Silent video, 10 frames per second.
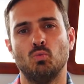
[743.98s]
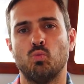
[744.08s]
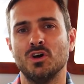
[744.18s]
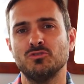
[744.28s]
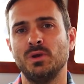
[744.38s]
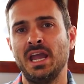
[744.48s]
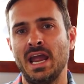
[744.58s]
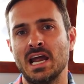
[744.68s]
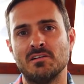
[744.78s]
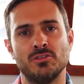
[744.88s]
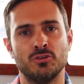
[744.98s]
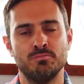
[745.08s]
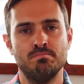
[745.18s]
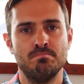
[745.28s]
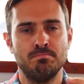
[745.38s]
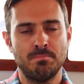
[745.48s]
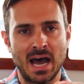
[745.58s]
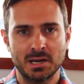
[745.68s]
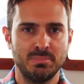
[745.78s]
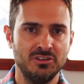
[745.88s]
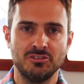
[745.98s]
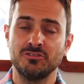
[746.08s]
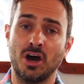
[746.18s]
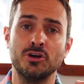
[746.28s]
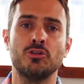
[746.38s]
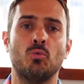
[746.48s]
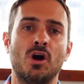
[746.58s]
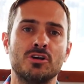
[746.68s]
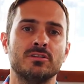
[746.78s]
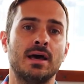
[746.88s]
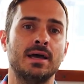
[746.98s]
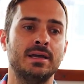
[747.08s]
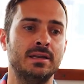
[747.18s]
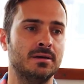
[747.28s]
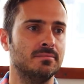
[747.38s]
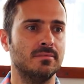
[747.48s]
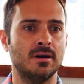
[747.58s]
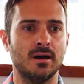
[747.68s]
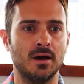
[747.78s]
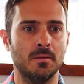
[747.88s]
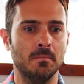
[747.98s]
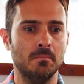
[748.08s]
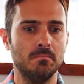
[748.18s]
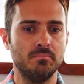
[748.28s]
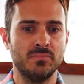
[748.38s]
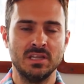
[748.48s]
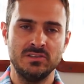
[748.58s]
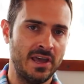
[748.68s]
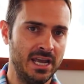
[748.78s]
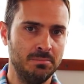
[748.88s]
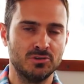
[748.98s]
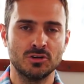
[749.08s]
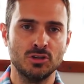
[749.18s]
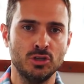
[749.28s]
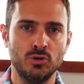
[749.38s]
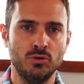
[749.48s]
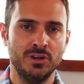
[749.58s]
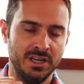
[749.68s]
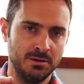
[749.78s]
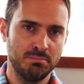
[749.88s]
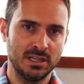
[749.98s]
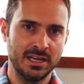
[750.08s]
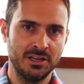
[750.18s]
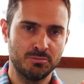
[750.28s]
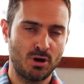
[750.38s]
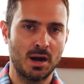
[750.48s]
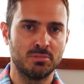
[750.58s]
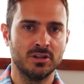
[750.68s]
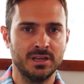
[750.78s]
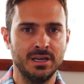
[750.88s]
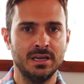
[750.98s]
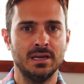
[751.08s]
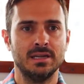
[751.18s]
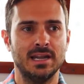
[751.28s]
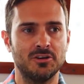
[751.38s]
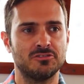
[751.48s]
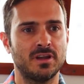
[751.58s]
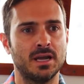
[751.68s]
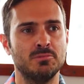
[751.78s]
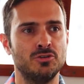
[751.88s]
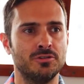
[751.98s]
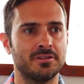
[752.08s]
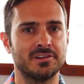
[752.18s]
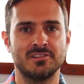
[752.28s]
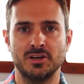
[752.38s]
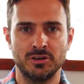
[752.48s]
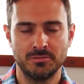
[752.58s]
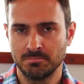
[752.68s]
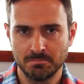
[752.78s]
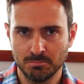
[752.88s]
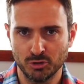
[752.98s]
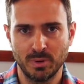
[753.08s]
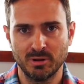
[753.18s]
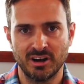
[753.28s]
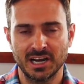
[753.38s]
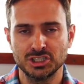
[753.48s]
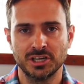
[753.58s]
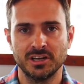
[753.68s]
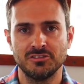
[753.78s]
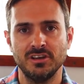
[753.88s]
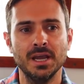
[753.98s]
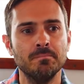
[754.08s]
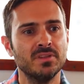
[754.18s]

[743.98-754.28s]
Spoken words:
Once we have those bottom pieces under the waterline taped, glued, in place properly, now it's time to do the things that most people are actually going to see.